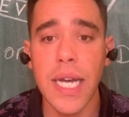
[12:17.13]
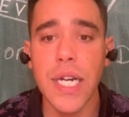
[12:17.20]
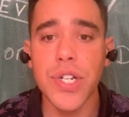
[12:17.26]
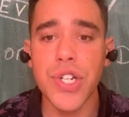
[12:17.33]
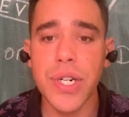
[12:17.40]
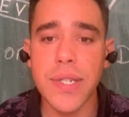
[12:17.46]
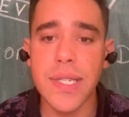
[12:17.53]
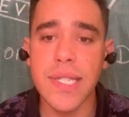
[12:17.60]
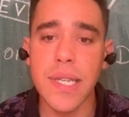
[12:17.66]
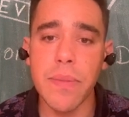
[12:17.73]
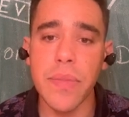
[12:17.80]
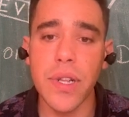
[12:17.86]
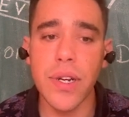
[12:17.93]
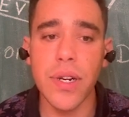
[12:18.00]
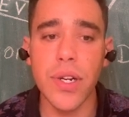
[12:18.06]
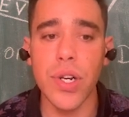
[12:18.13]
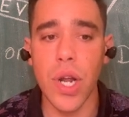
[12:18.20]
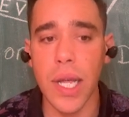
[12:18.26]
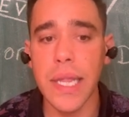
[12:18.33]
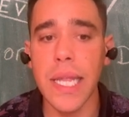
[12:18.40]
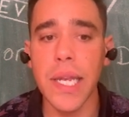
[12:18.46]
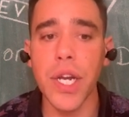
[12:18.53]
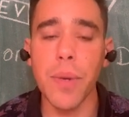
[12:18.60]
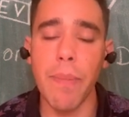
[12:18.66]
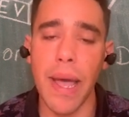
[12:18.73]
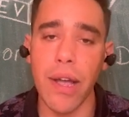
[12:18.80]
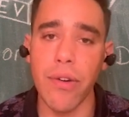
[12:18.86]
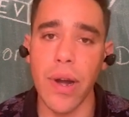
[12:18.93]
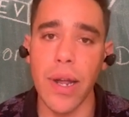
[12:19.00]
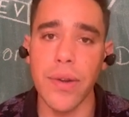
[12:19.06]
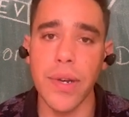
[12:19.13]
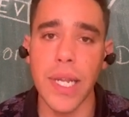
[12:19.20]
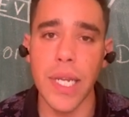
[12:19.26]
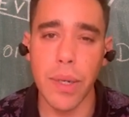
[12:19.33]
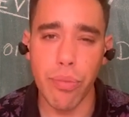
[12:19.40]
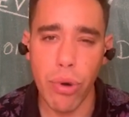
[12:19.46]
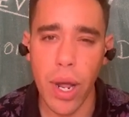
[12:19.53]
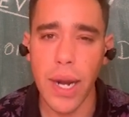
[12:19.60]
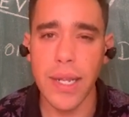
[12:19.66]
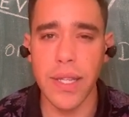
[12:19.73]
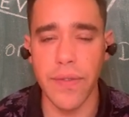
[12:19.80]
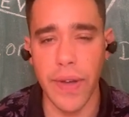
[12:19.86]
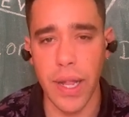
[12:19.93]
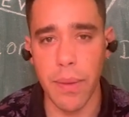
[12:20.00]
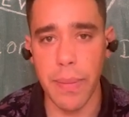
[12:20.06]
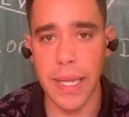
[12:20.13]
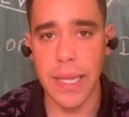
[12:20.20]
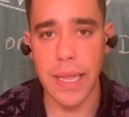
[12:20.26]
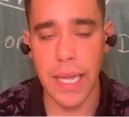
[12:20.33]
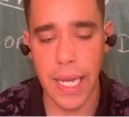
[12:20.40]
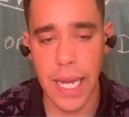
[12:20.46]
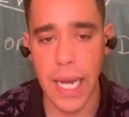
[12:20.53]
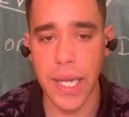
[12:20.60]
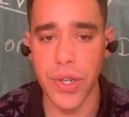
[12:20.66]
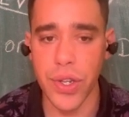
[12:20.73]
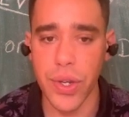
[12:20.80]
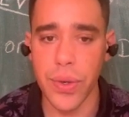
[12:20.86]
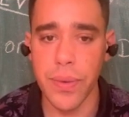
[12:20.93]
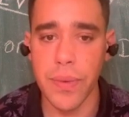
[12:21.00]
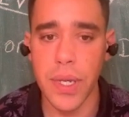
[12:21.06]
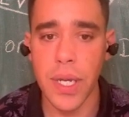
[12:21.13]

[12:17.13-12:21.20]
shares a similar nonlinear background into product development like I do.